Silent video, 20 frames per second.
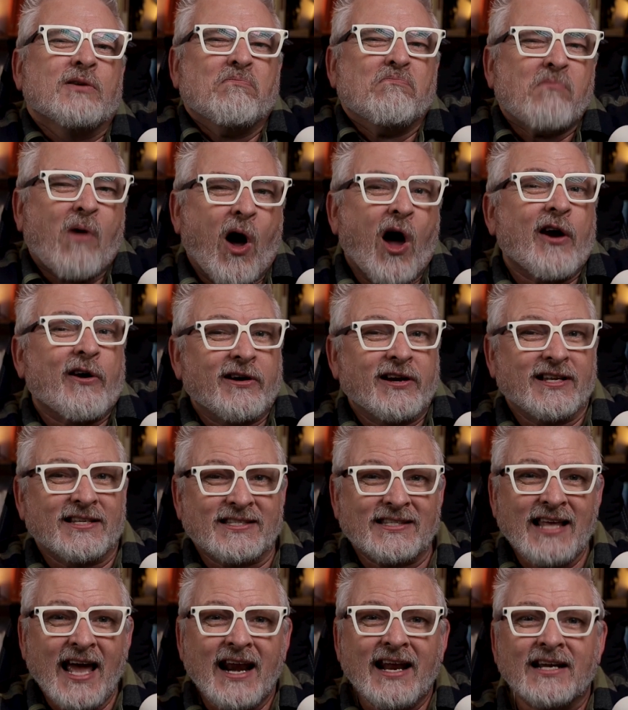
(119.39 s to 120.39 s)
some modern
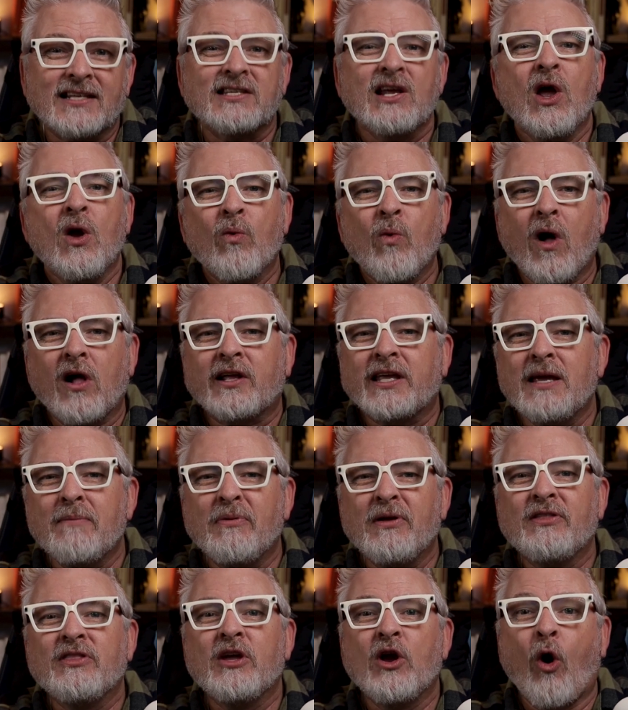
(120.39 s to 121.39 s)
aesthetics while
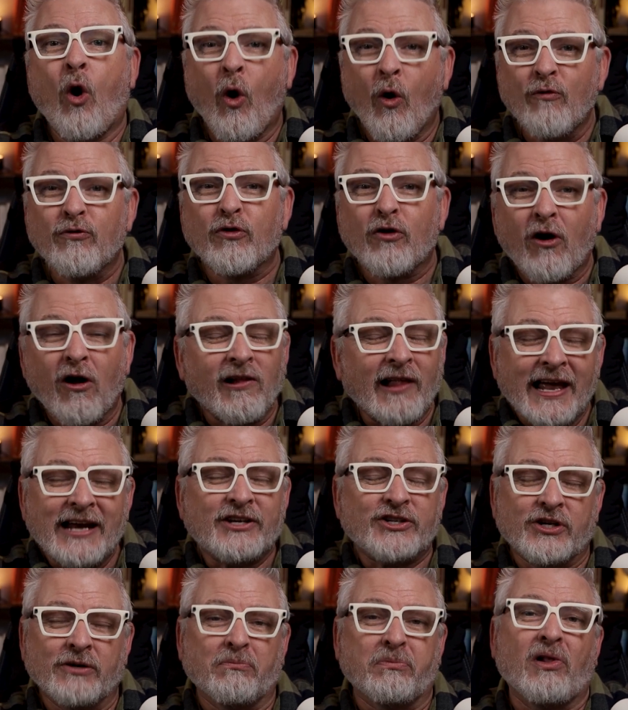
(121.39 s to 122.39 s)
keeping the overall
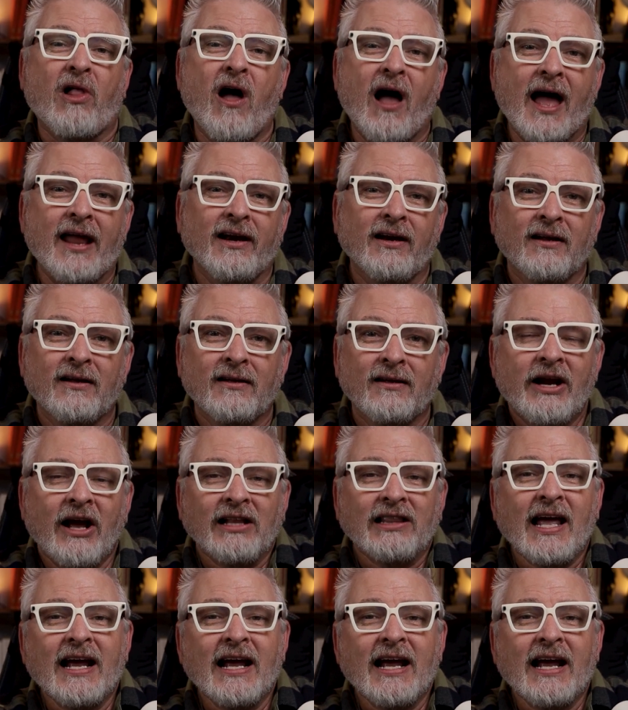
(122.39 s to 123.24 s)
ancient plot. I